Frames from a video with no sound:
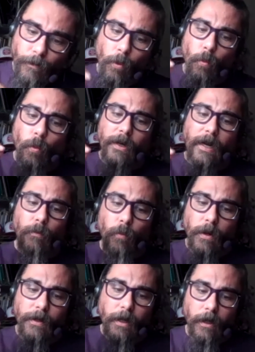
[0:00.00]
What I
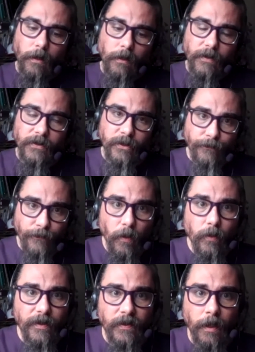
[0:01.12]
want all of us to
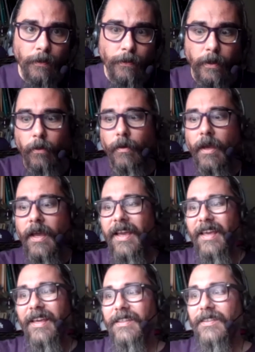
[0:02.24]
focus on, though,
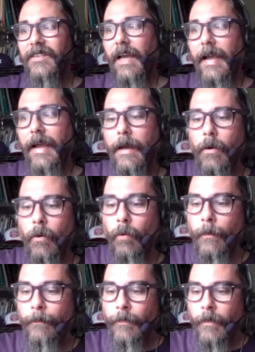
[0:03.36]
is how